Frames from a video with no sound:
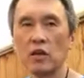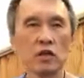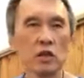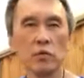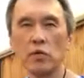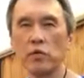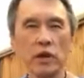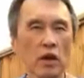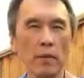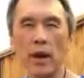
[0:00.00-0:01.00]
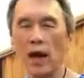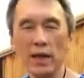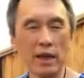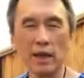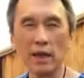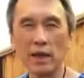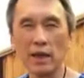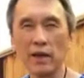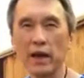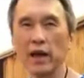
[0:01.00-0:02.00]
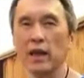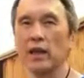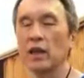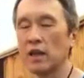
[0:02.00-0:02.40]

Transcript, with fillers: you're just moving your body okay